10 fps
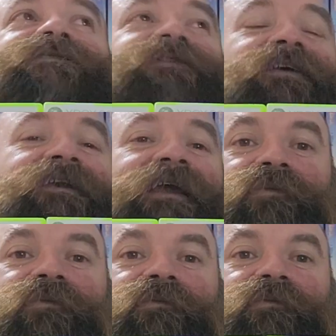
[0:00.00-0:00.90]
a fun
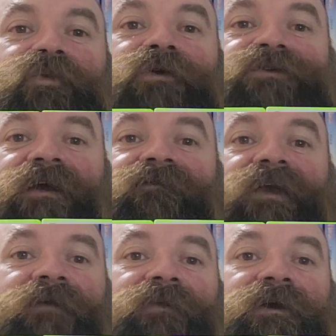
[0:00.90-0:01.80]
game. We used to have
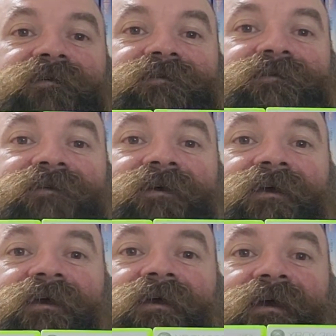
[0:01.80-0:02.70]
game nights,
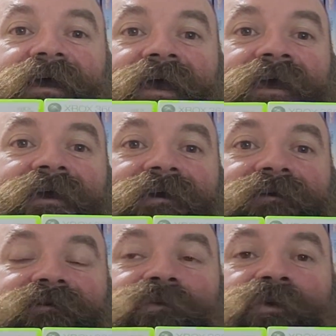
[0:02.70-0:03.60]

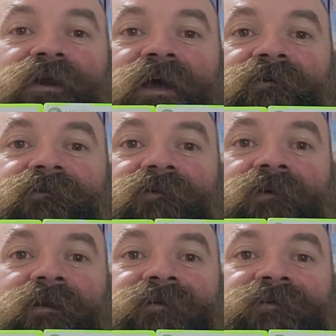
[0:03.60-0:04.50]
and we'd have
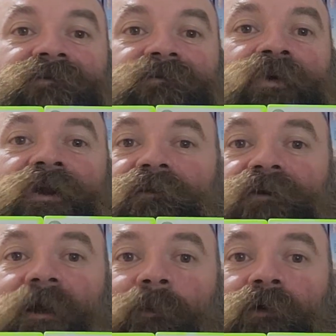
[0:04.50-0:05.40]
at least one other
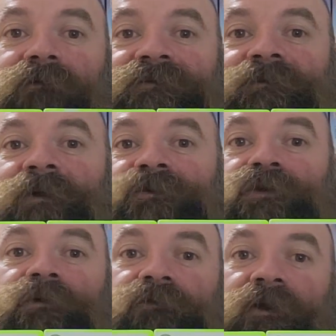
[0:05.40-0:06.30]
couple over, sometimes 2
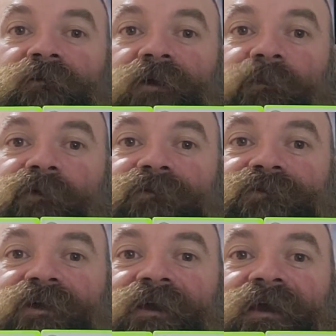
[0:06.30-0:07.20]
or 3 other couples,
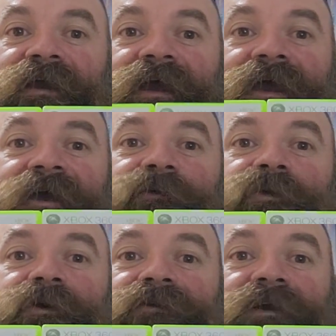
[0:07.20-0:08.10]
and
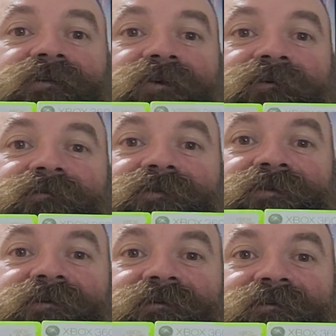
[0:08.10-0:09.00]
we'd all take turns
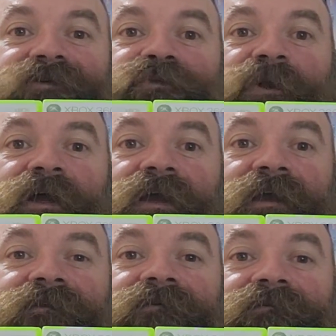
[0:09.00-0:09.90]
just playing.
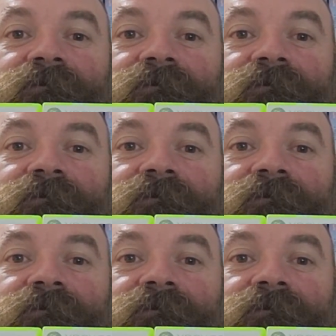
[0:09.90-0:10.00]
And the